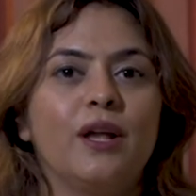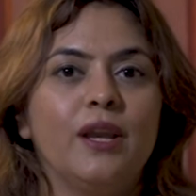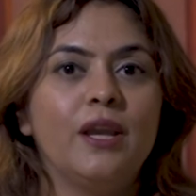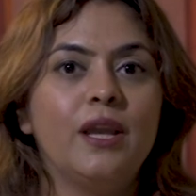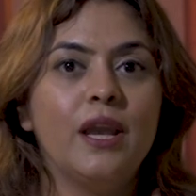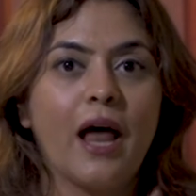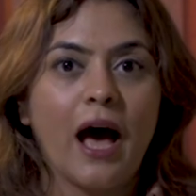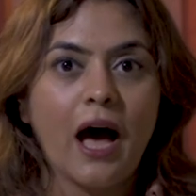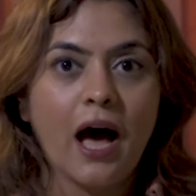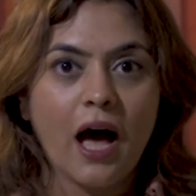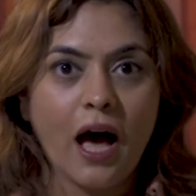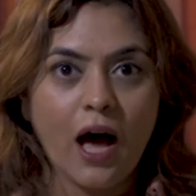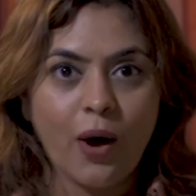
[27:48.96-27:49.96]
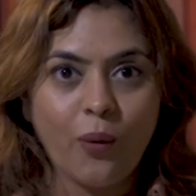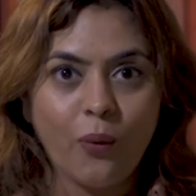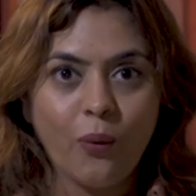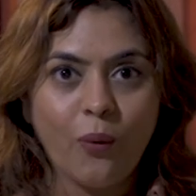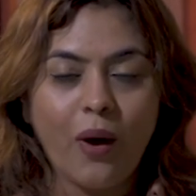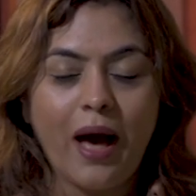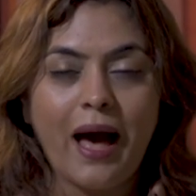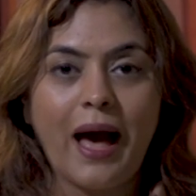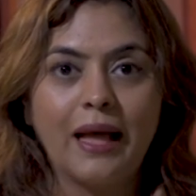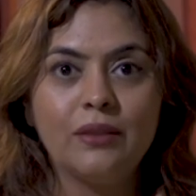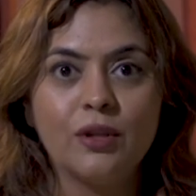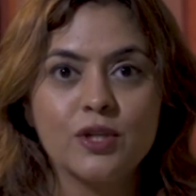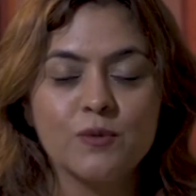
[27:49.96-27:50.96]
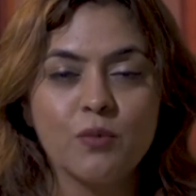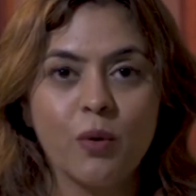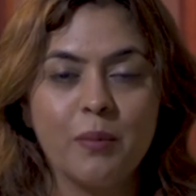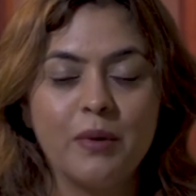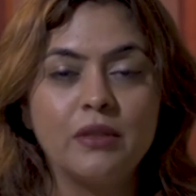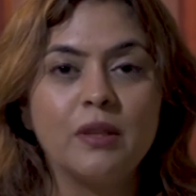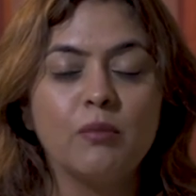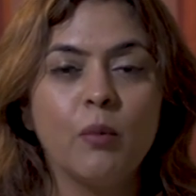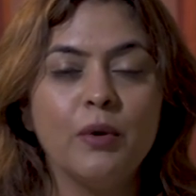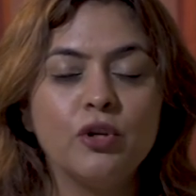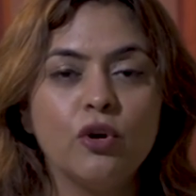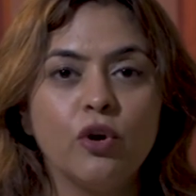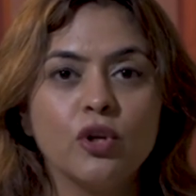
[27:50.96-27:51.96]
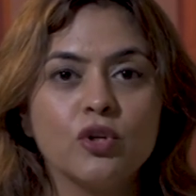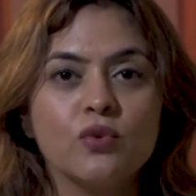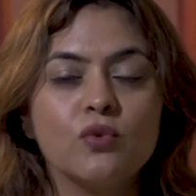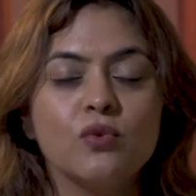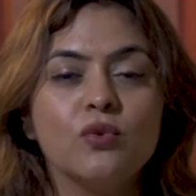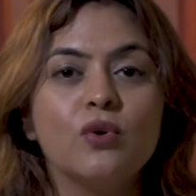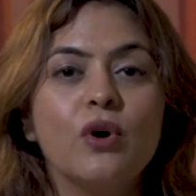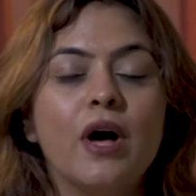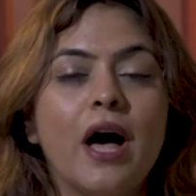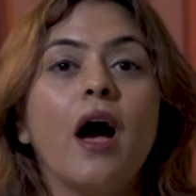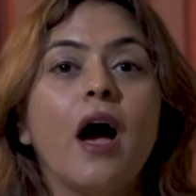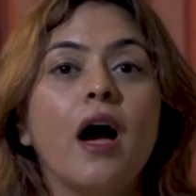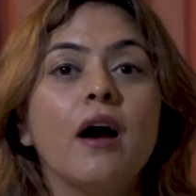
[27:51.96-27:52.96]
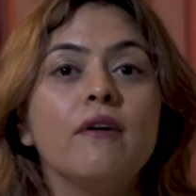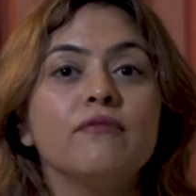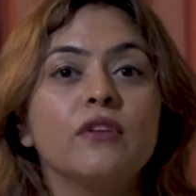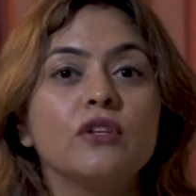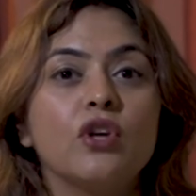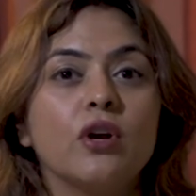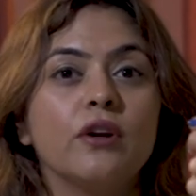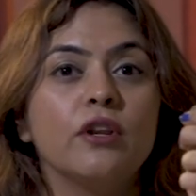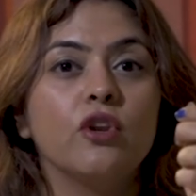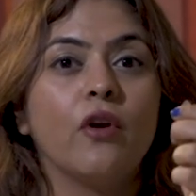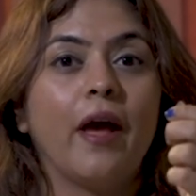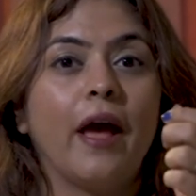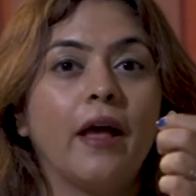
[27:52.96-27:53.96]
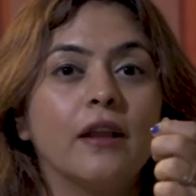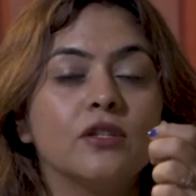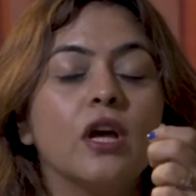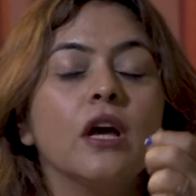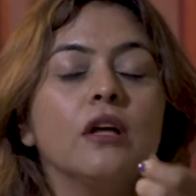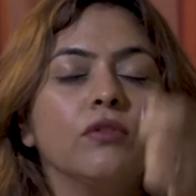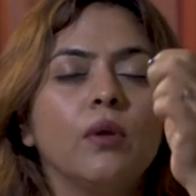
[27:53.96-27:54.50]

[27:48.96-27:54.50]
Now, at this moment, the moment you're going to have the chocolate in your hand,